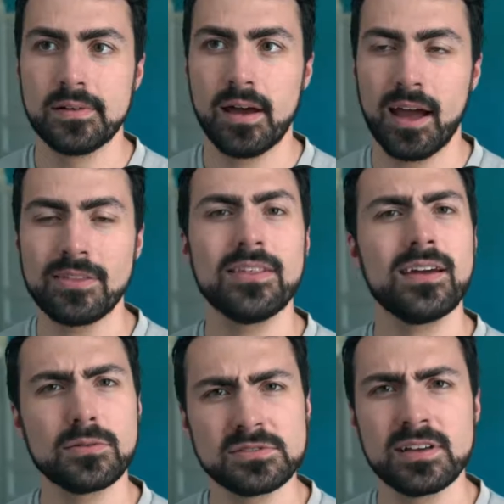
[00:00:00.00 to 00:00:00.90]
I think I
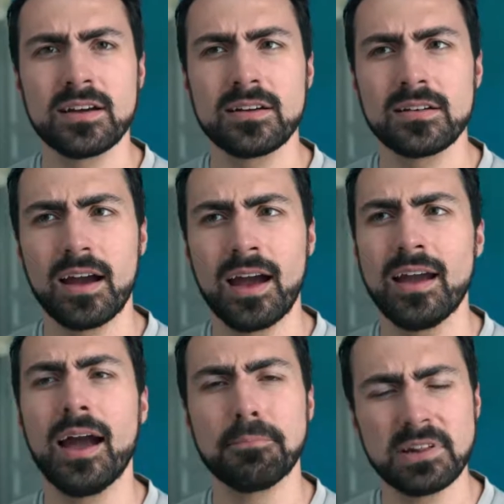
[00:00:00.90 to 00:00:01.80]
was there.
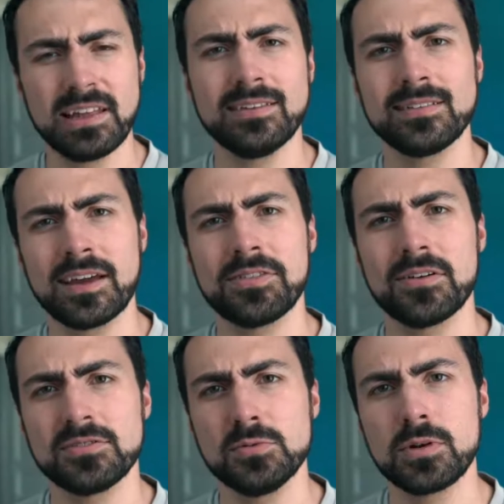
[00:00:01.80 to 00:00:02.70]
I planned to get there
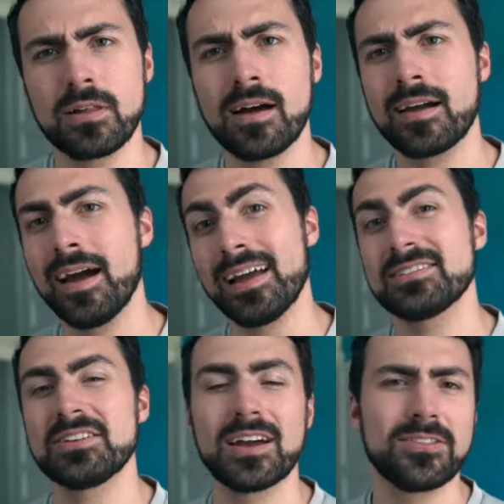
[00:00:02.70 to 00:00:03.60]
at 2:00. I
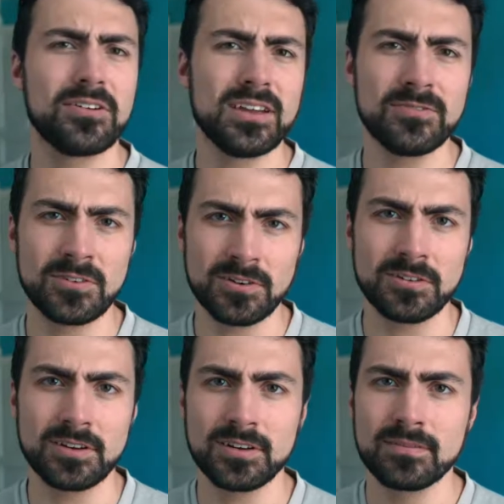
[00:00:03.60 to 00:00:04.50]
actually got there even
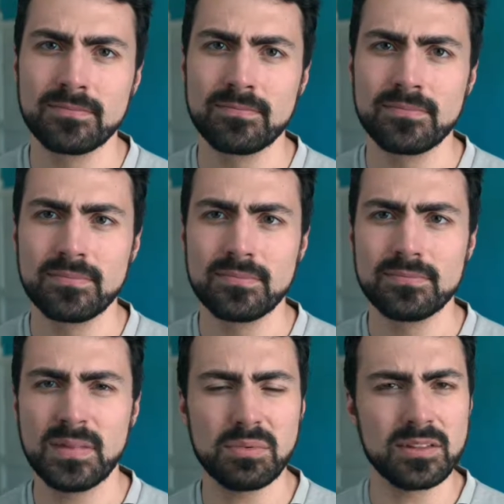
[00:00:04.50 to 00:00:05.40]
earlier,
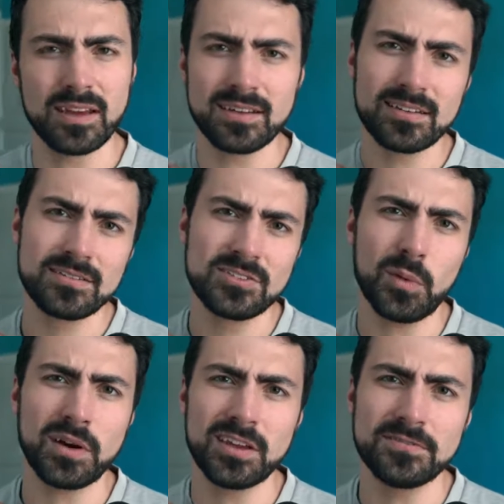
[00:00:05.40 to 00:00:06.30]
maybe like
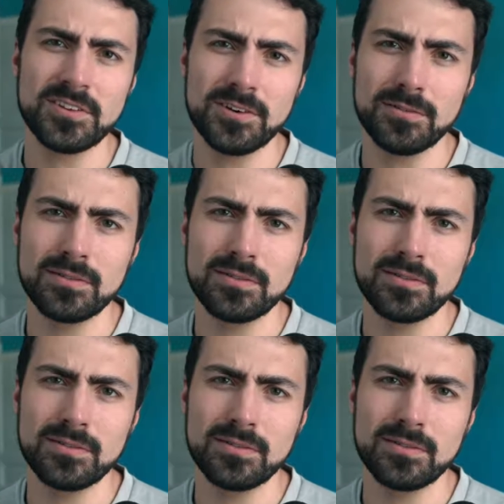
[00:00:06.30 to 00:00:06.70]
20 of 2,